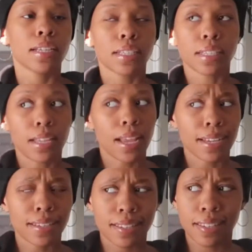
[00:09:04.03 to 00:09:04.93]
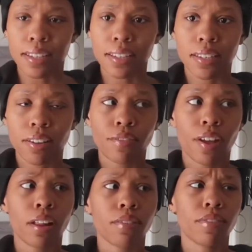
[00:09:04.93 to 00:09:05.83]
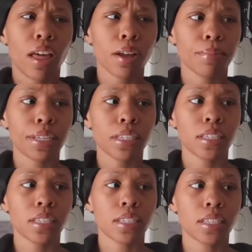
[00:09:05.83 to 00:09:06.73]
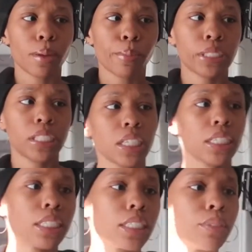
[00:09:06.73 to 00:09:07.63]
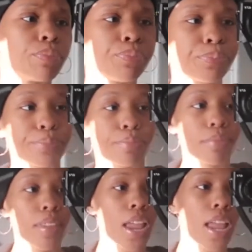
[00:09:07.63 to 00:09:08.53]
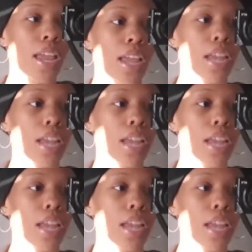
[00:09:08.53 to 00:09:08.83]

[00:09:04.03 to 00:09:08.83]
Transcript: day 6 of Vlogmas, December 6th. And